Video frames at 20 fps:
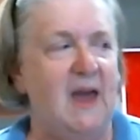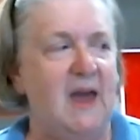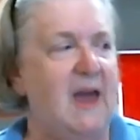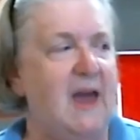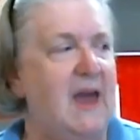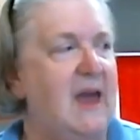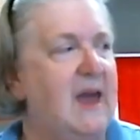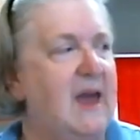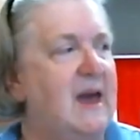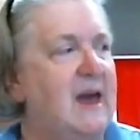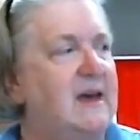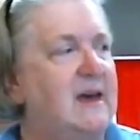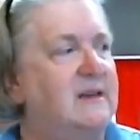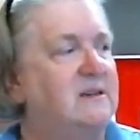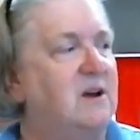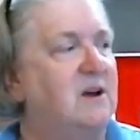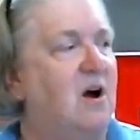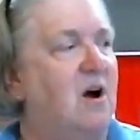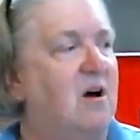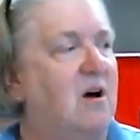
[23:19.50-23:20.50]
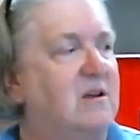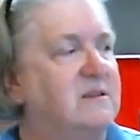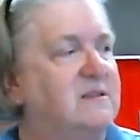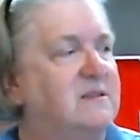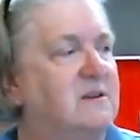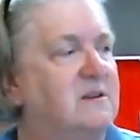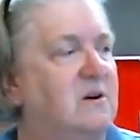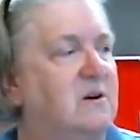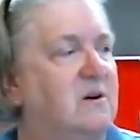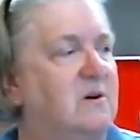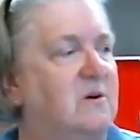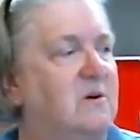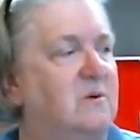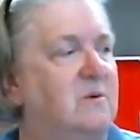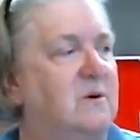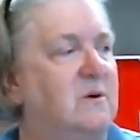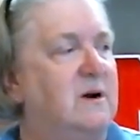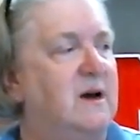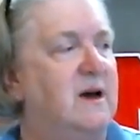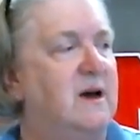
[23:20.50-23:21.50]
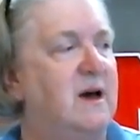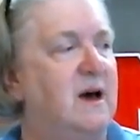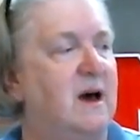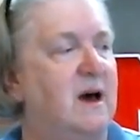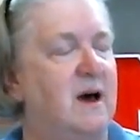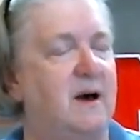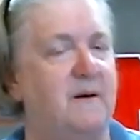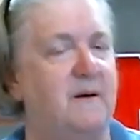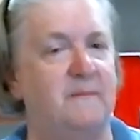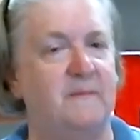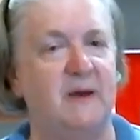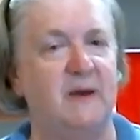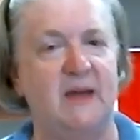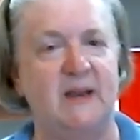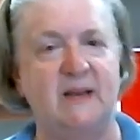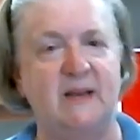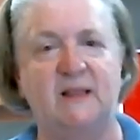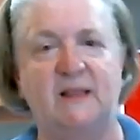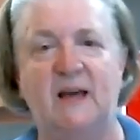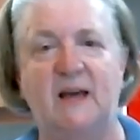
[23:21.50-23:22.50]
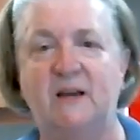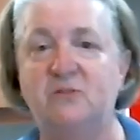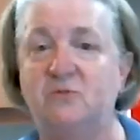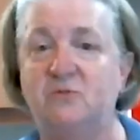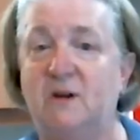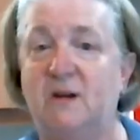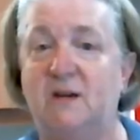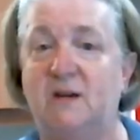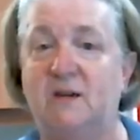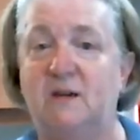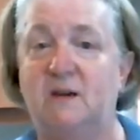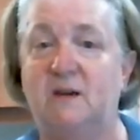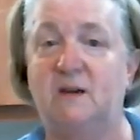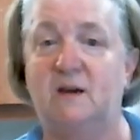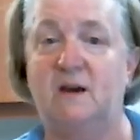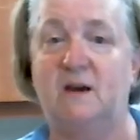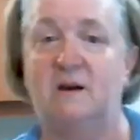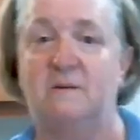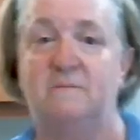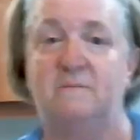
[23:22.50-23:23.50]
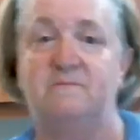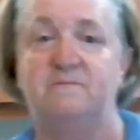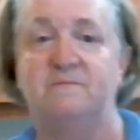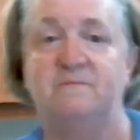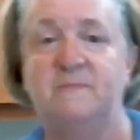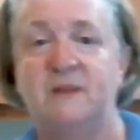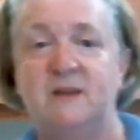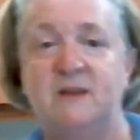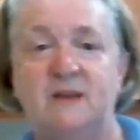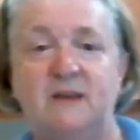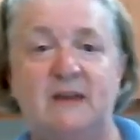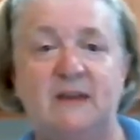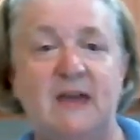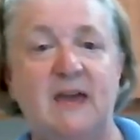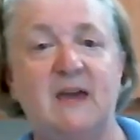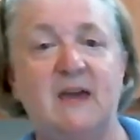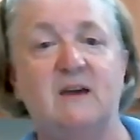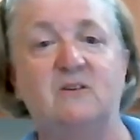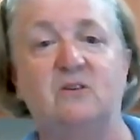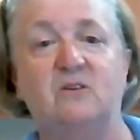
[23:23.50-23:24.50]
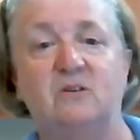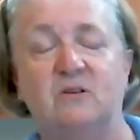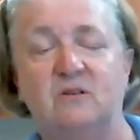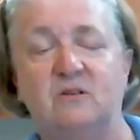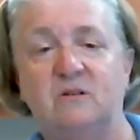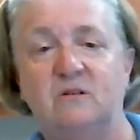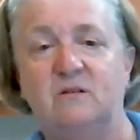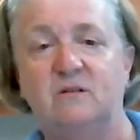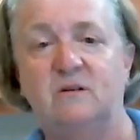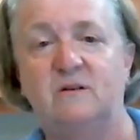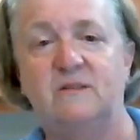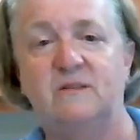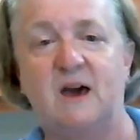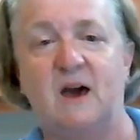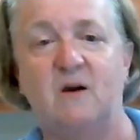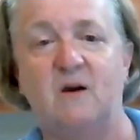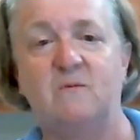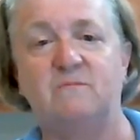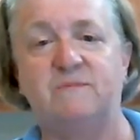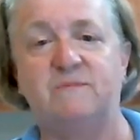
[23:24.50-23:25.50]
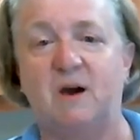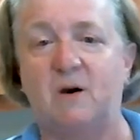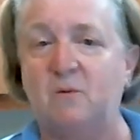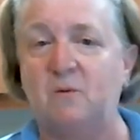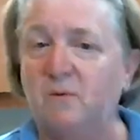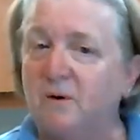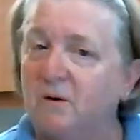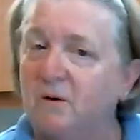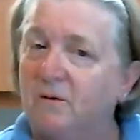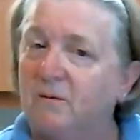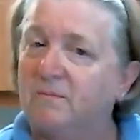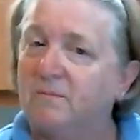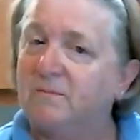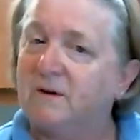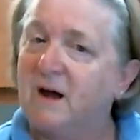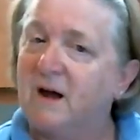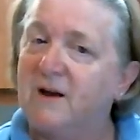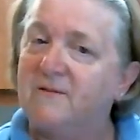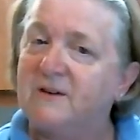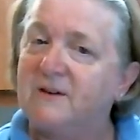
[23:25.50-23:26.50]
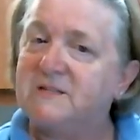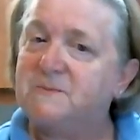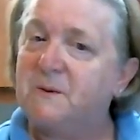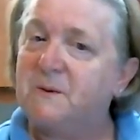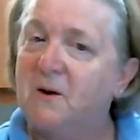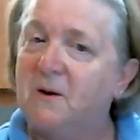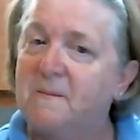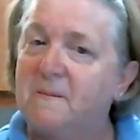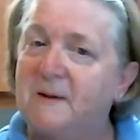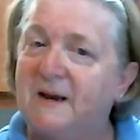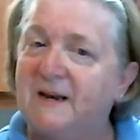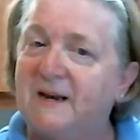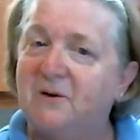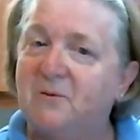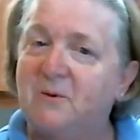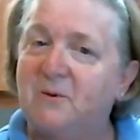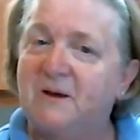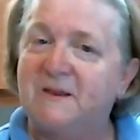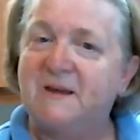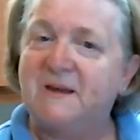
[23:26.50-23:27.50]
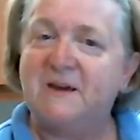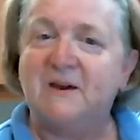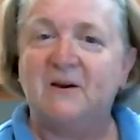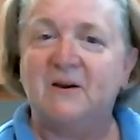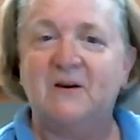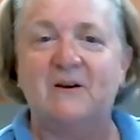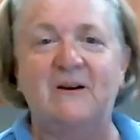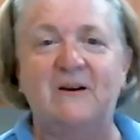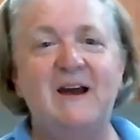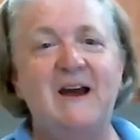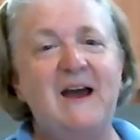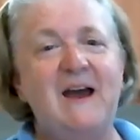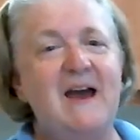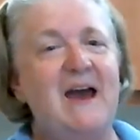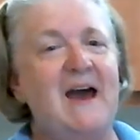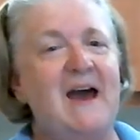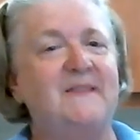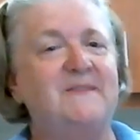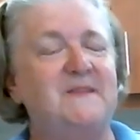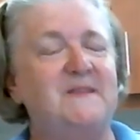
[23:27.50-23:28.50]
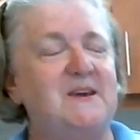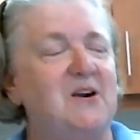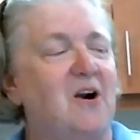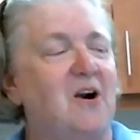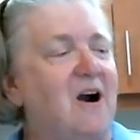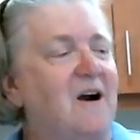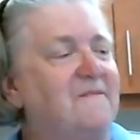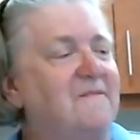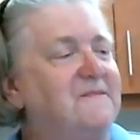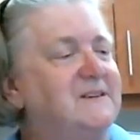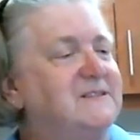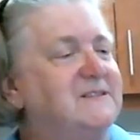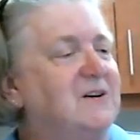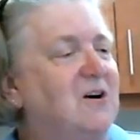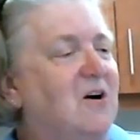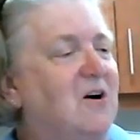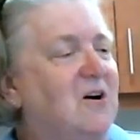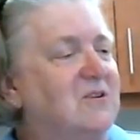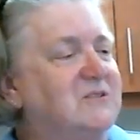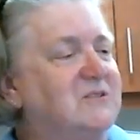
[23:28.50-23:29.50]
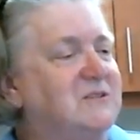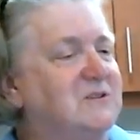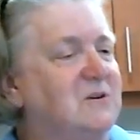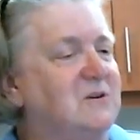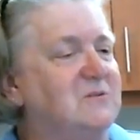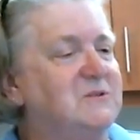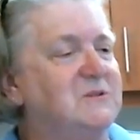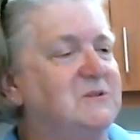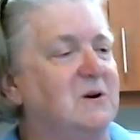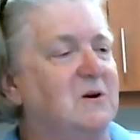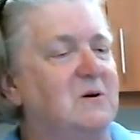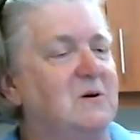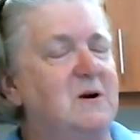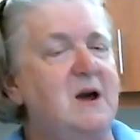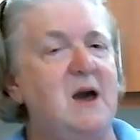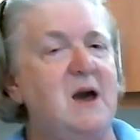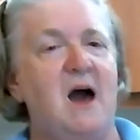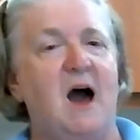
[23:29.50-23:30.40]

and also an electric canner that we're kind of experimenting with here at the office also. So